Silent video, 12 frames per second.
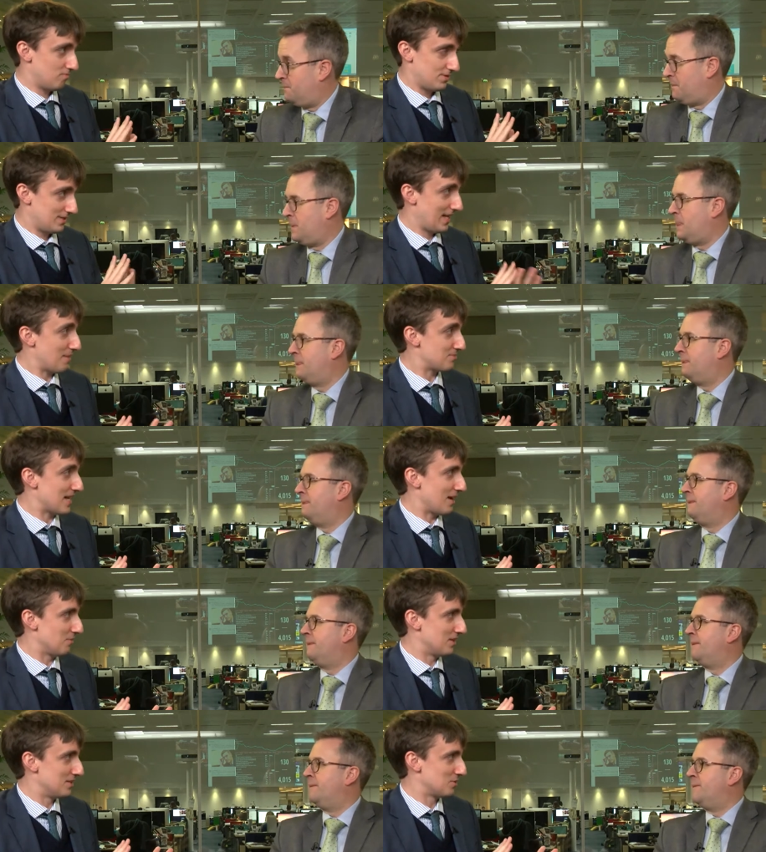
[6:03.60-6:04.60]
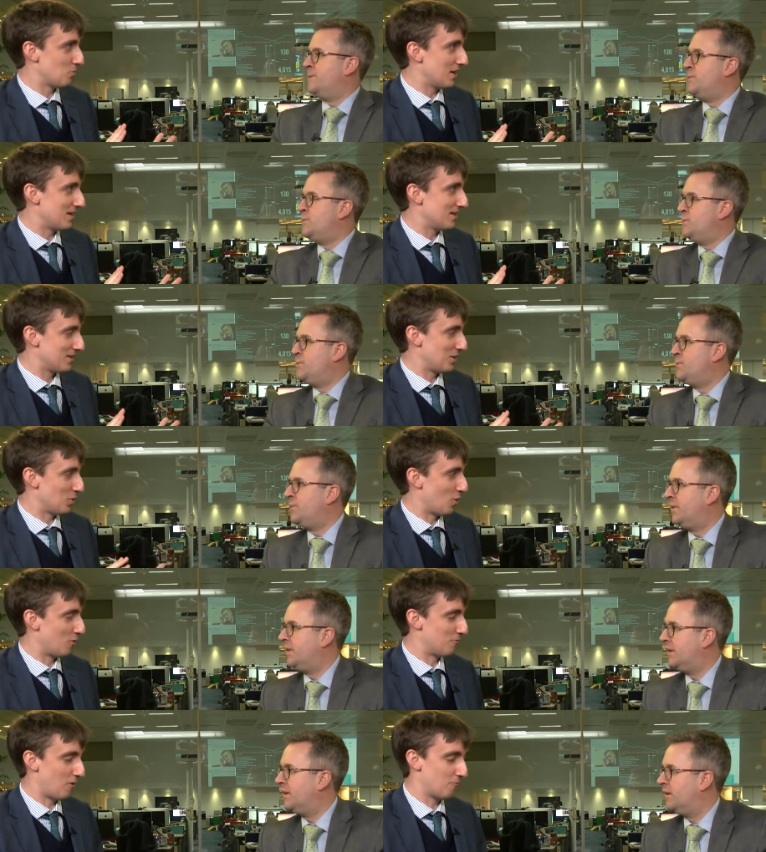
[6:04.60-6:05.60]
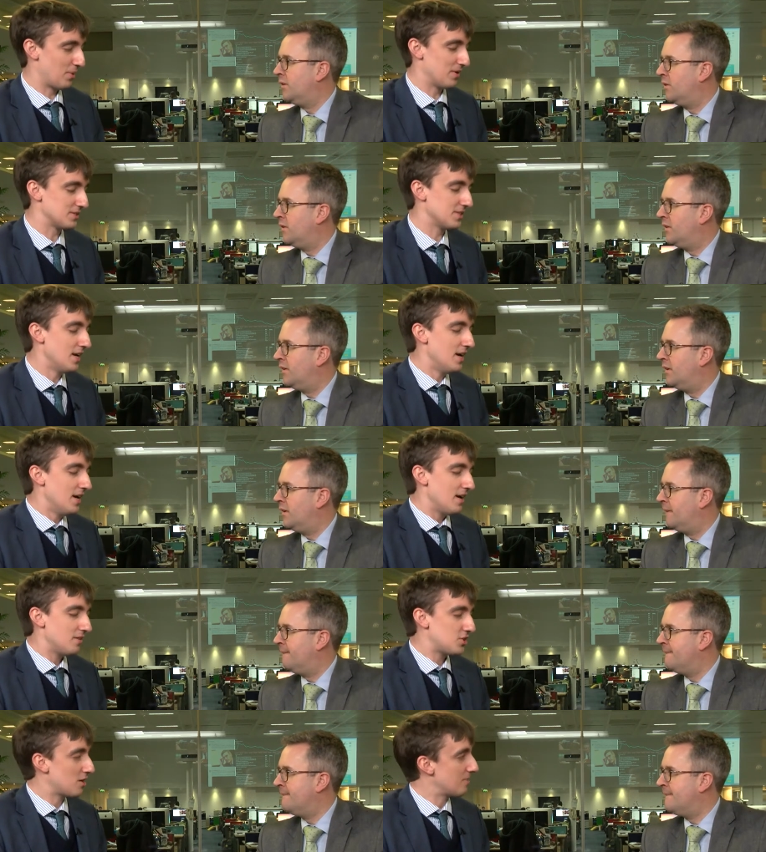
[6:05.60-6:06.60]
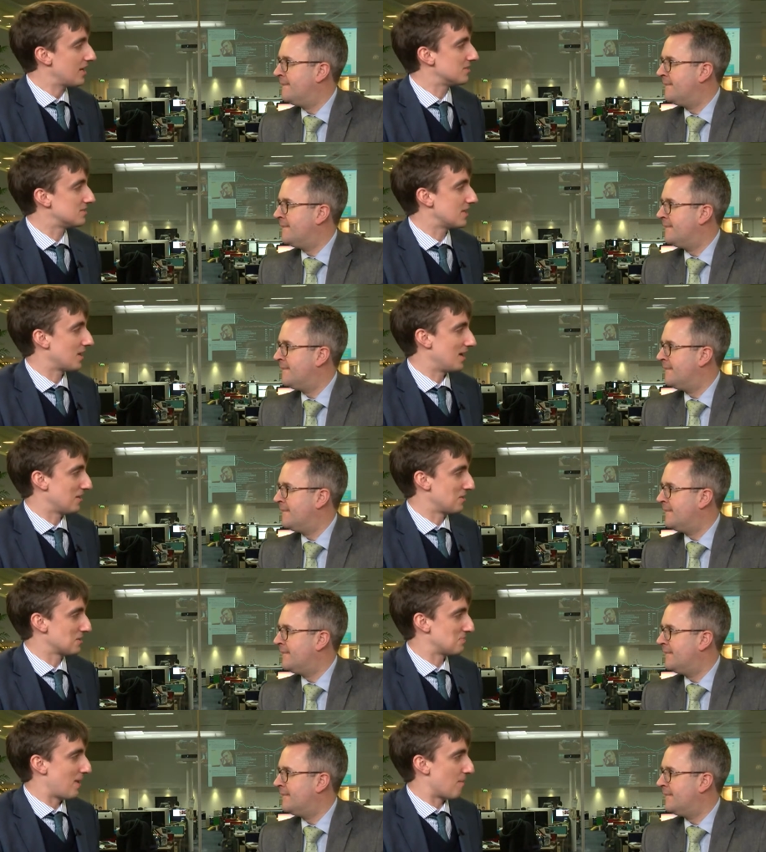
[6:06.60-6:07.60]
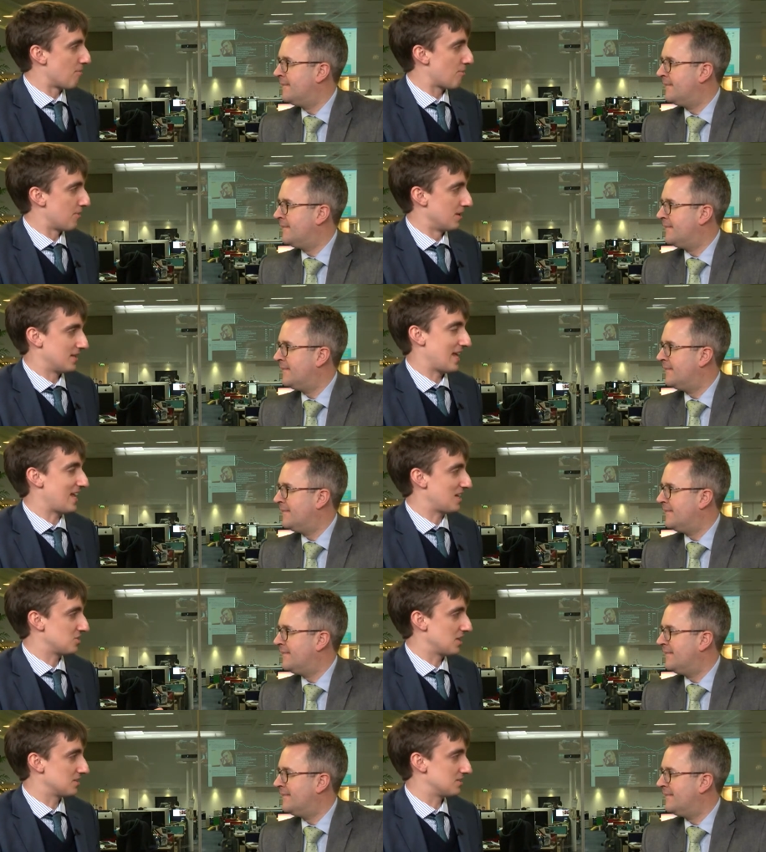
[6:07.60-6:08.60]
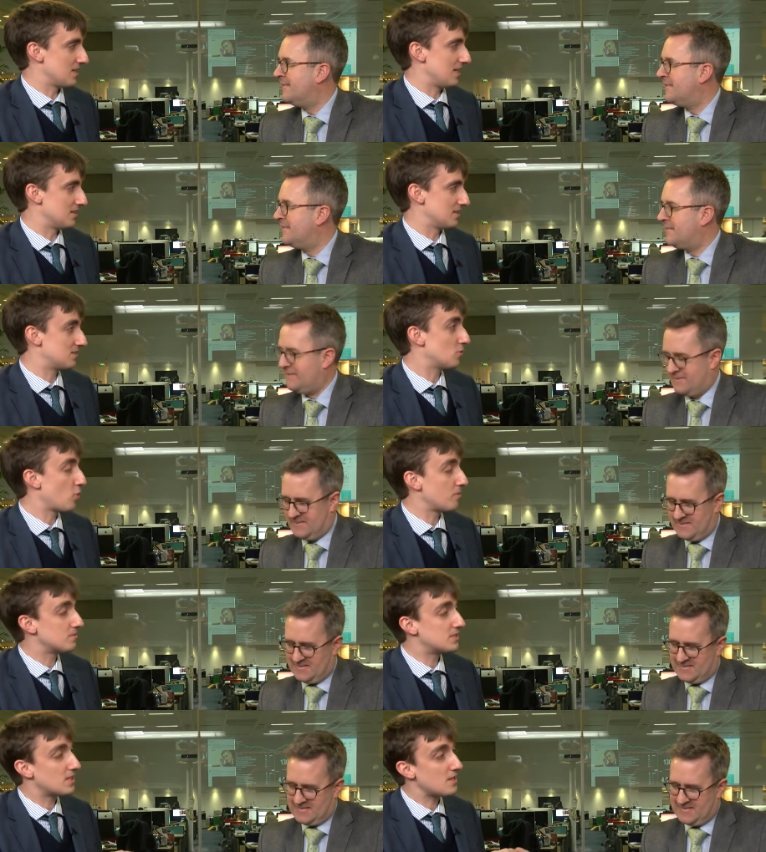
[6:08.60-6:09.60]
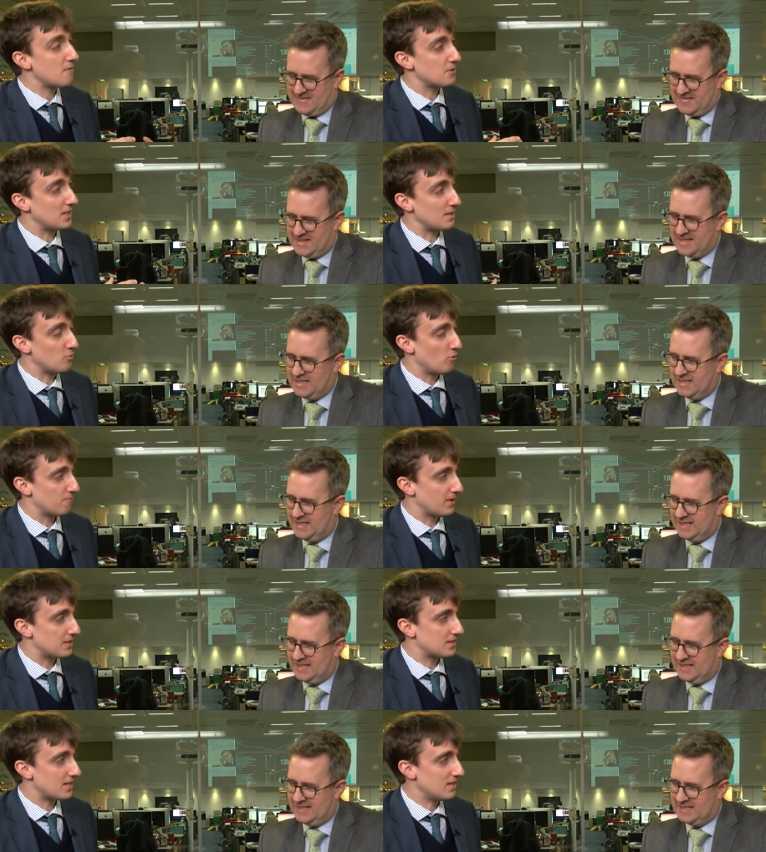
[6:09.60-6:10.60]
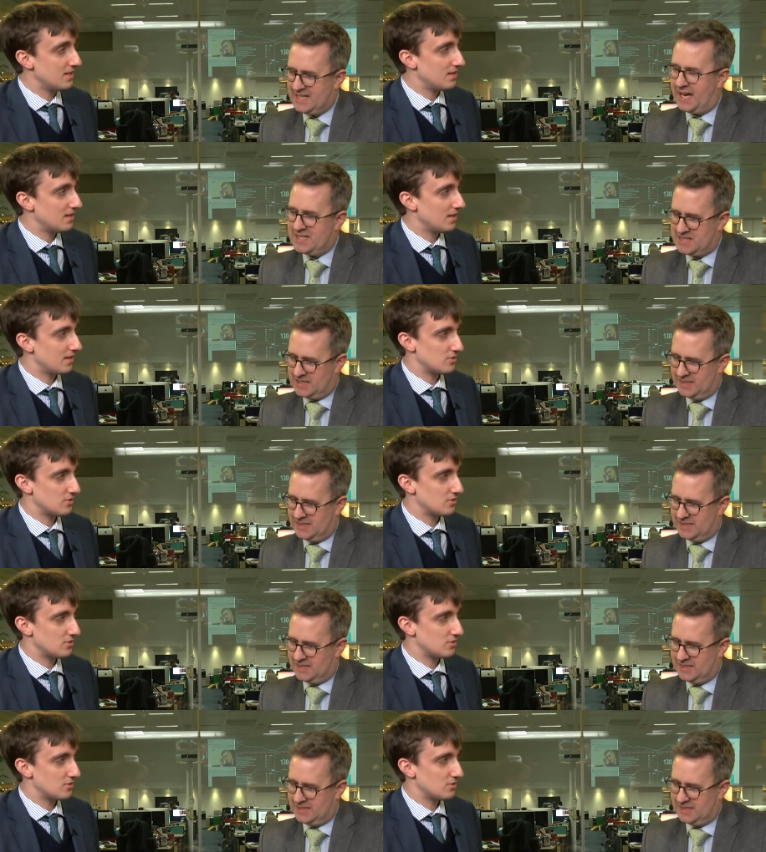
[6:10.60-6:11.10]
Speaker 1: slap down, as it were, mm. you know, of of Boris, Jeremy Hunt said earlier this month that the NHS needed, quote, significantly more funding. Yes.